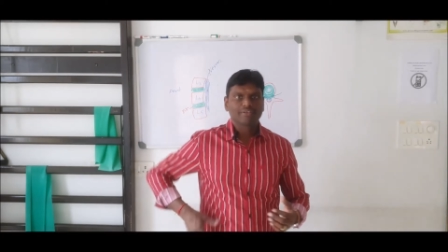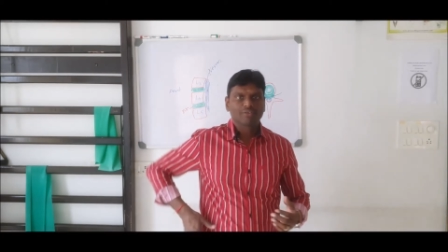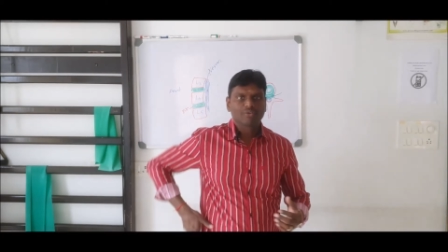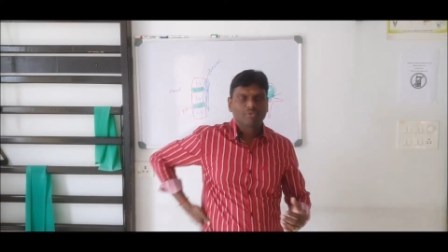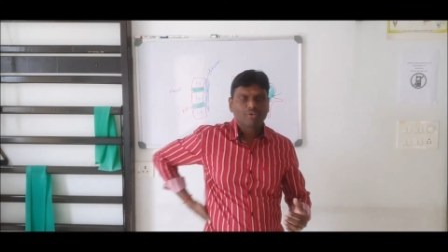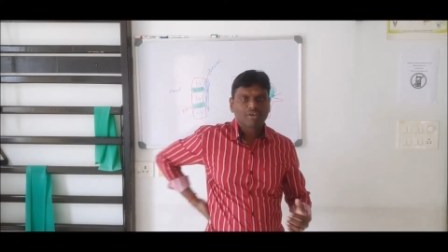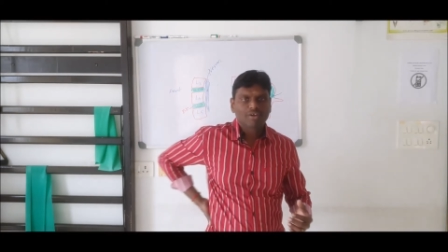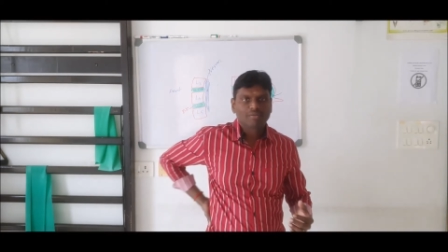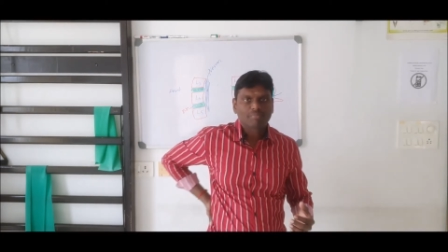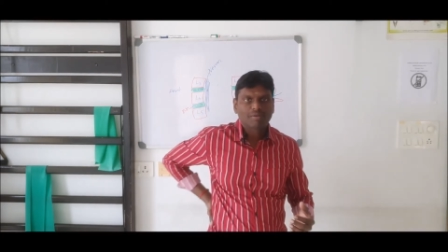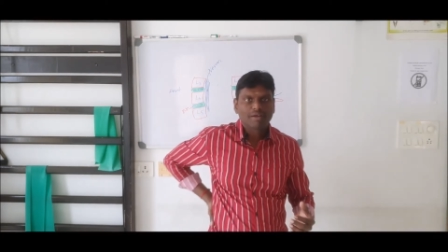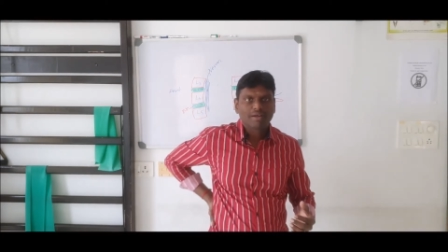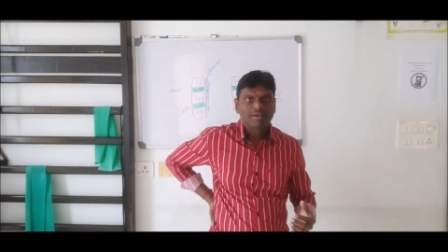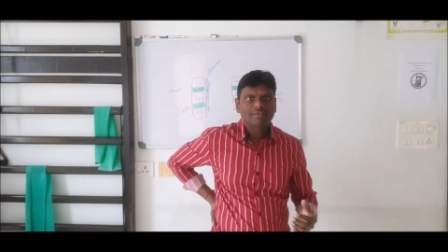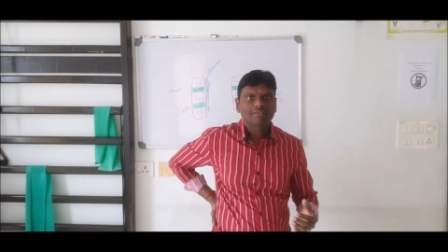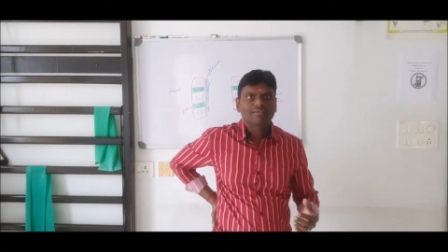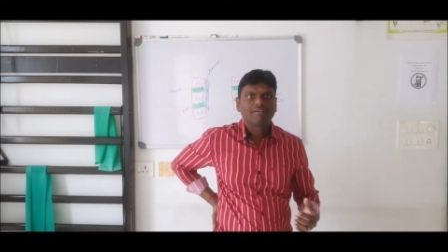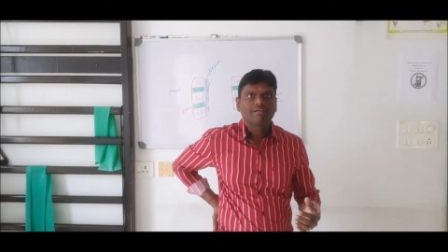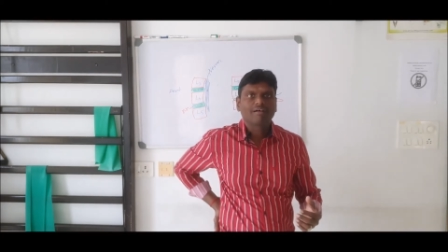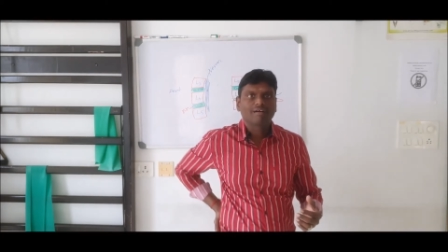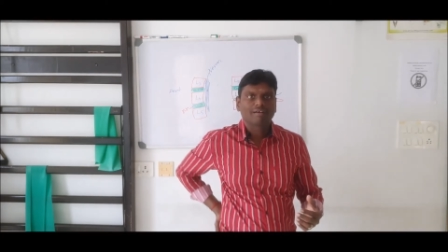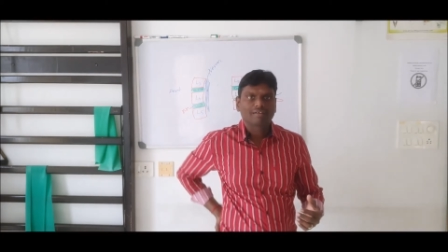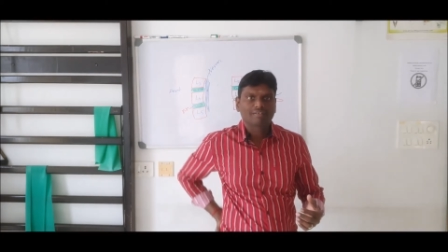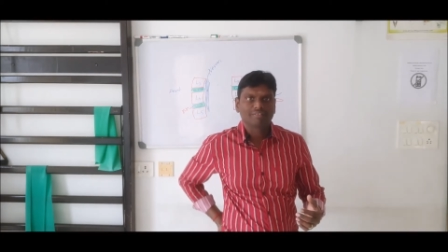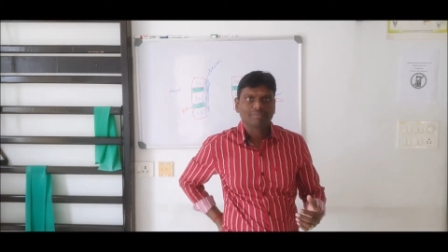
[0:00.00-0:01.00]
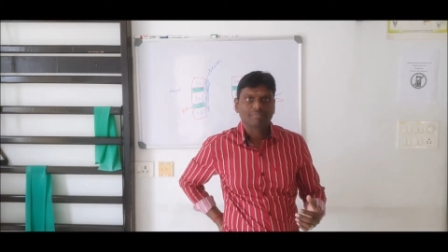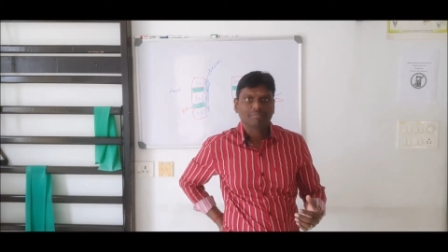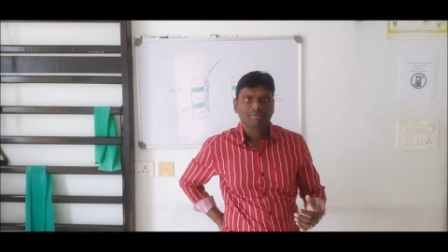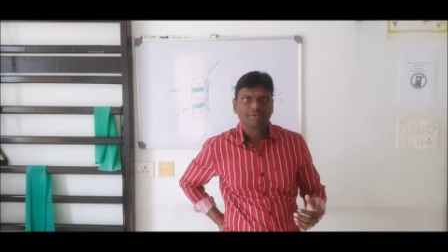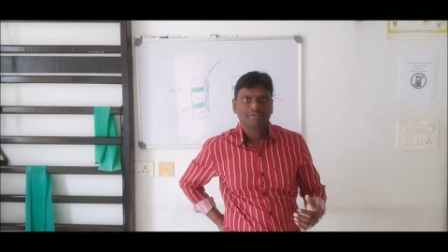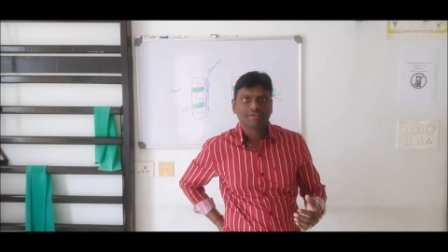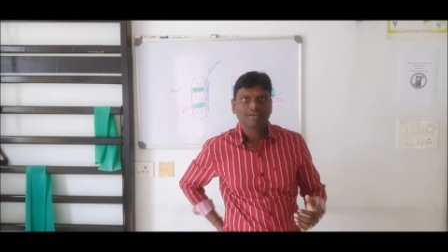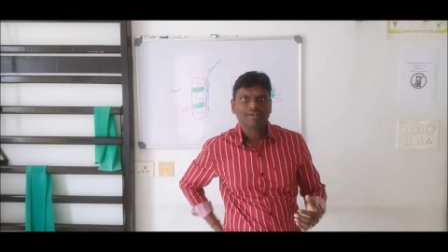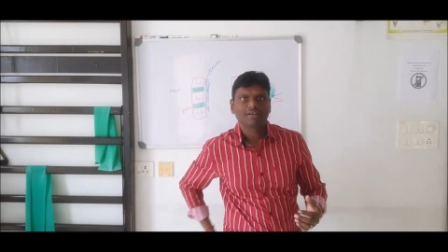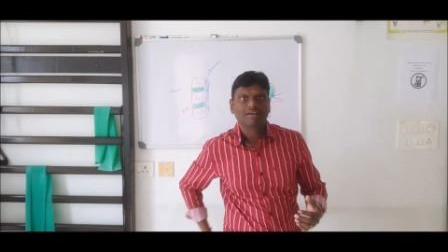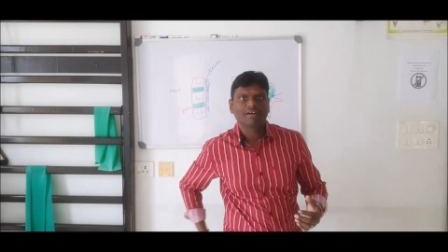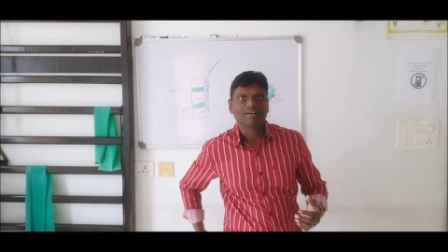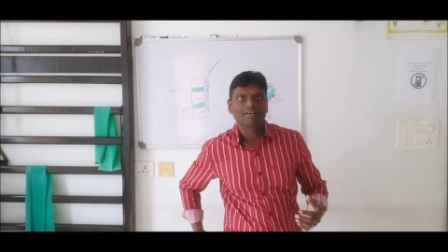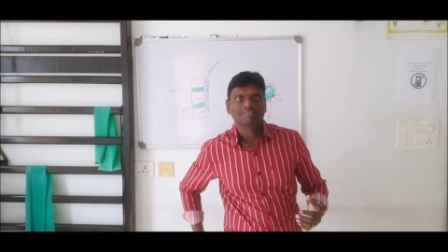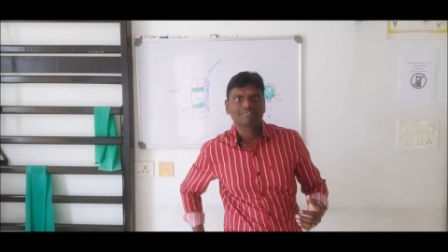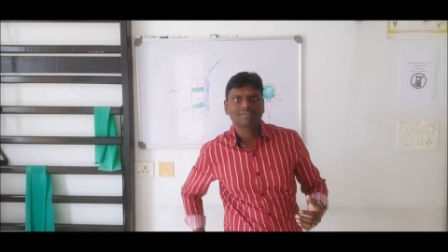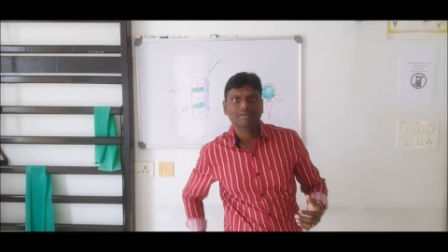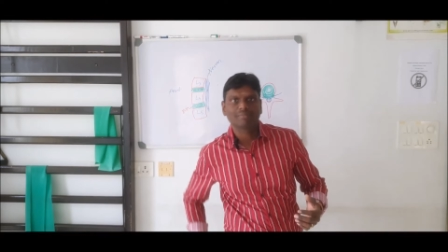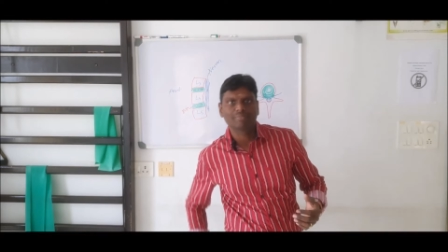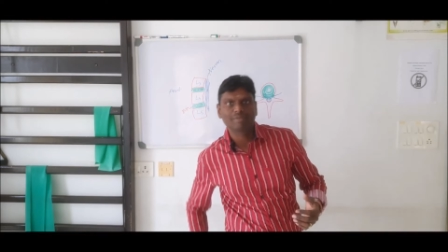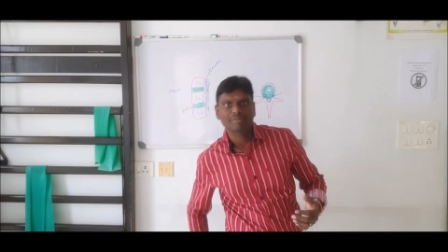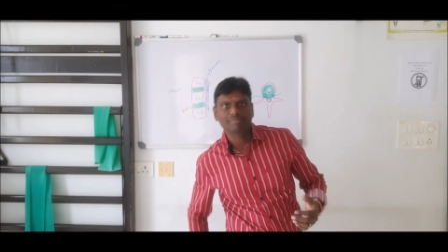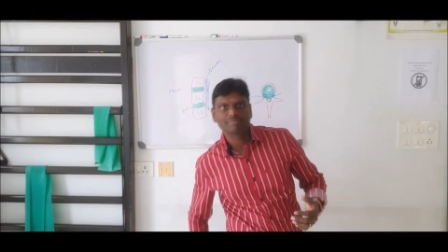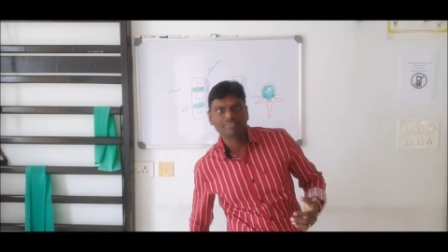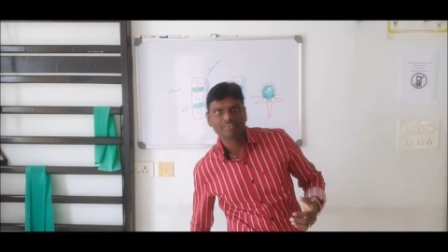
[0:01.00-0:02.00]
lower back or in the buttock, or
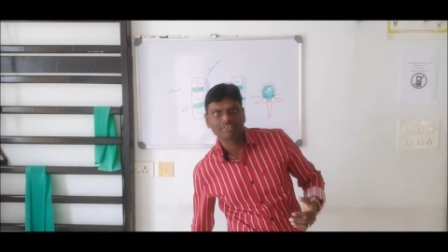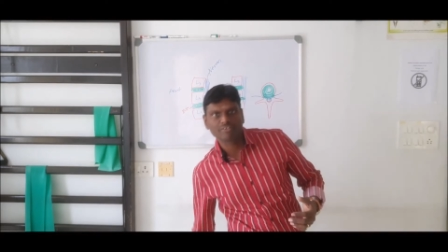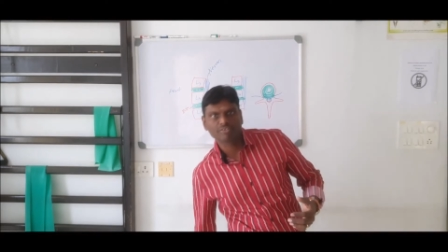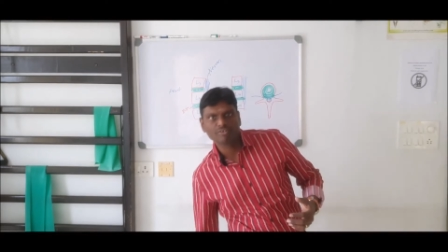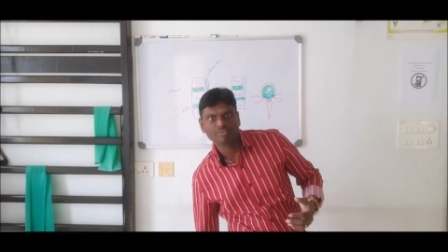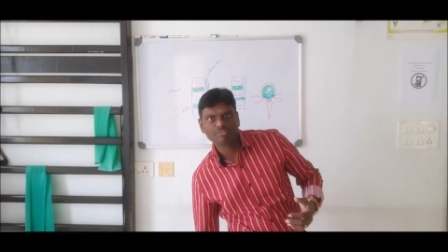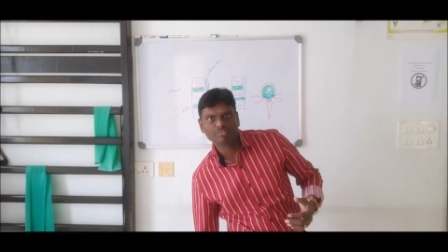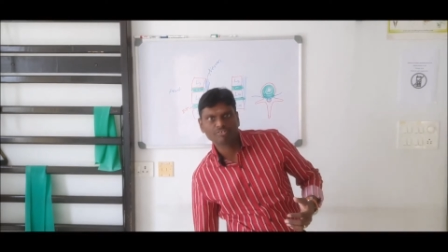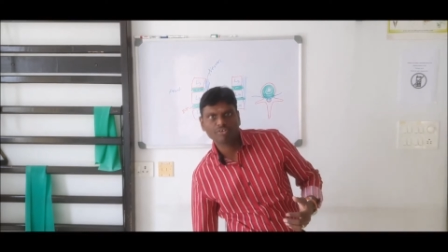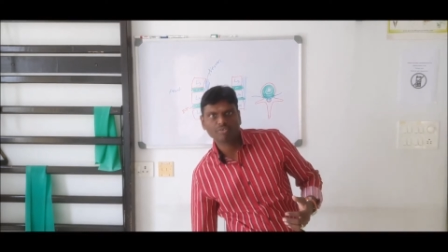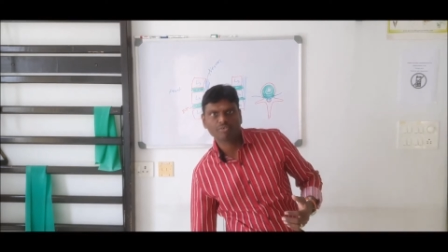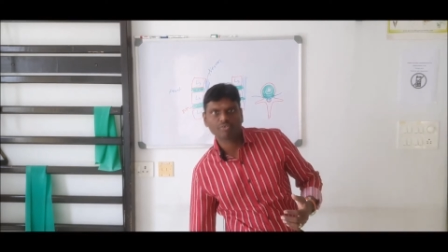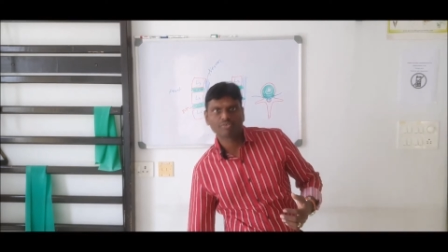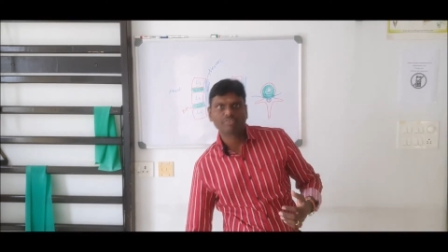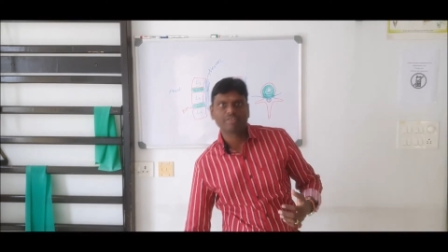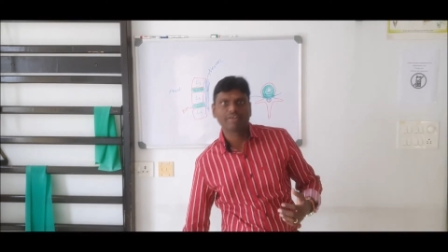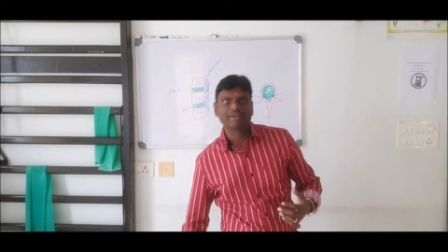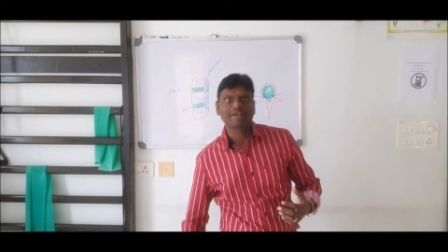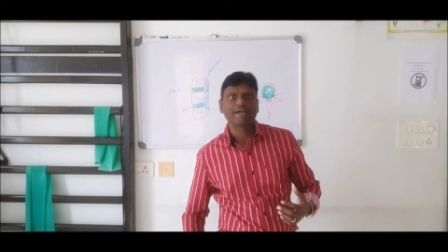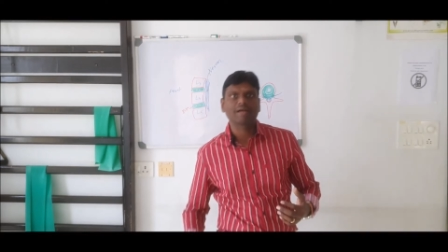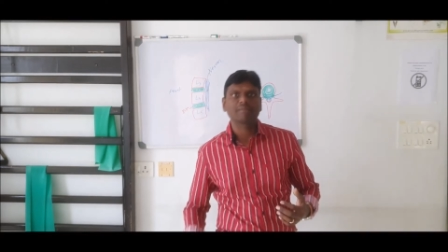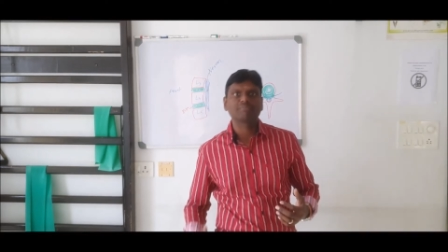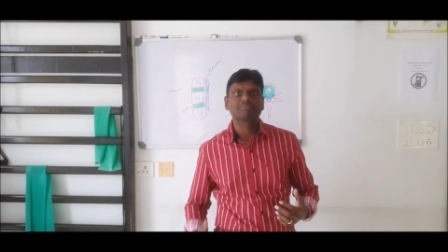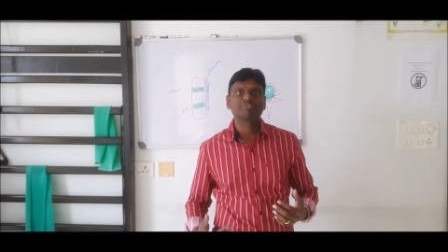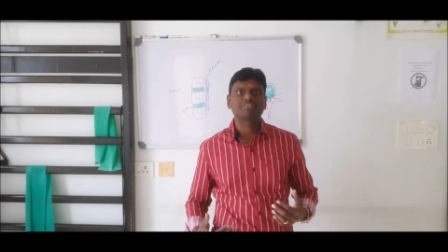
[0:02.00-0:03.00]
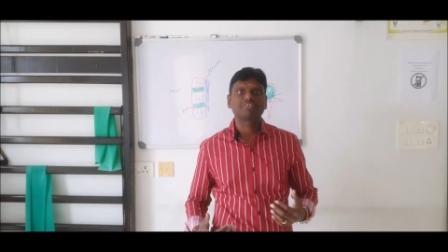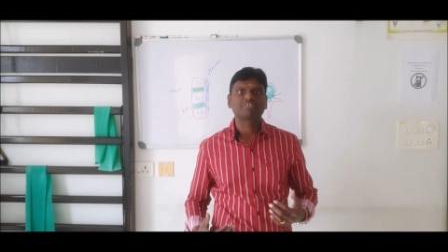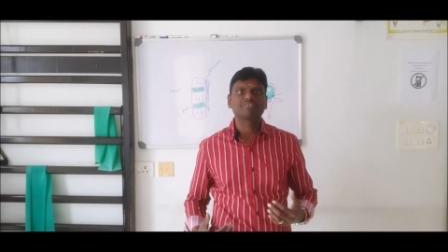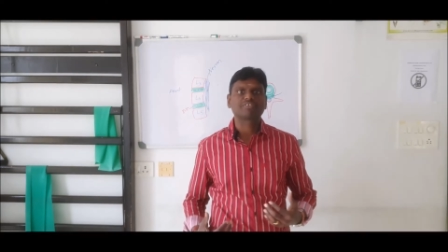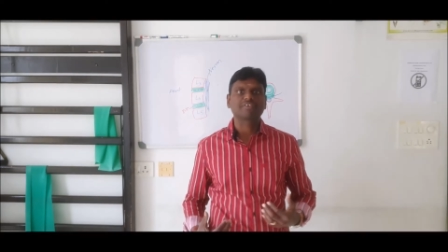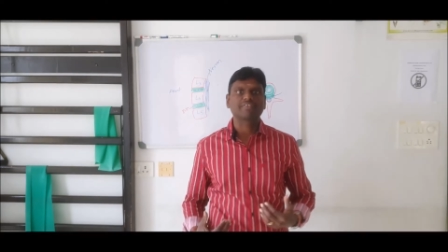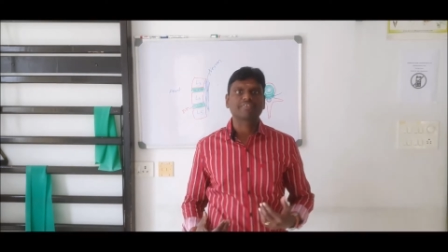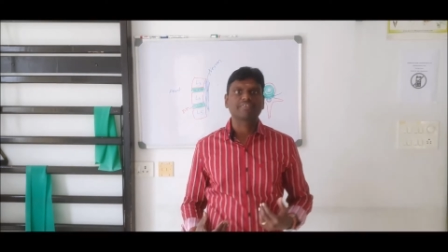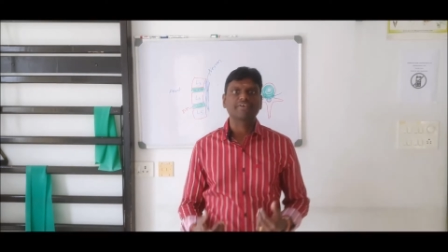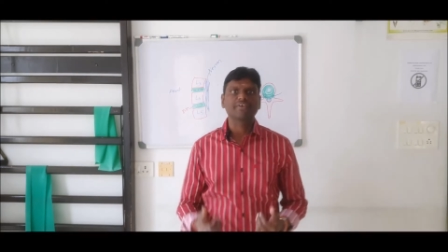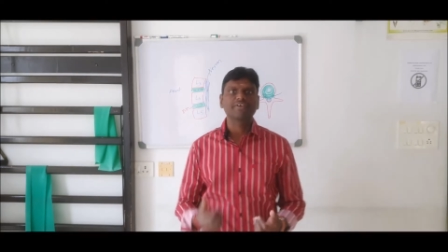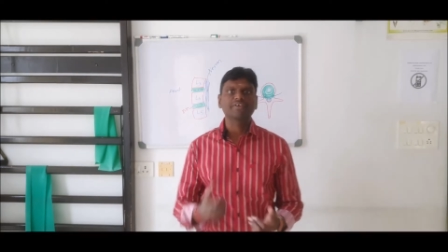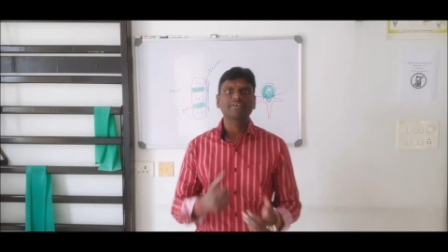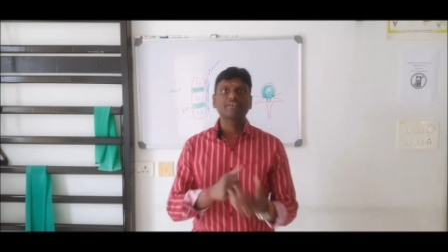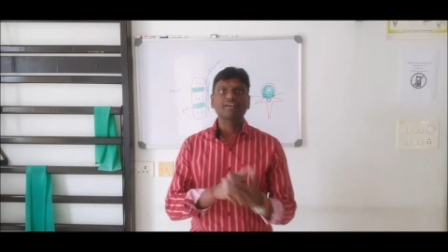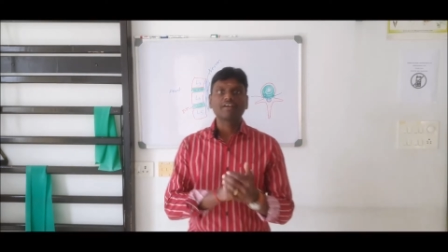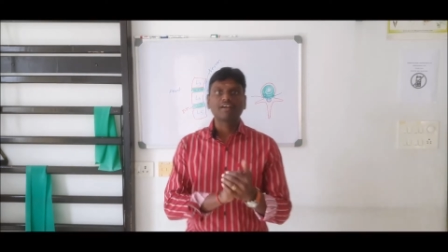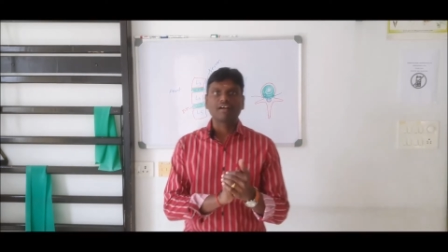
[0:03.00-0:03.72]
sometimes it goes down to the hamstrings and the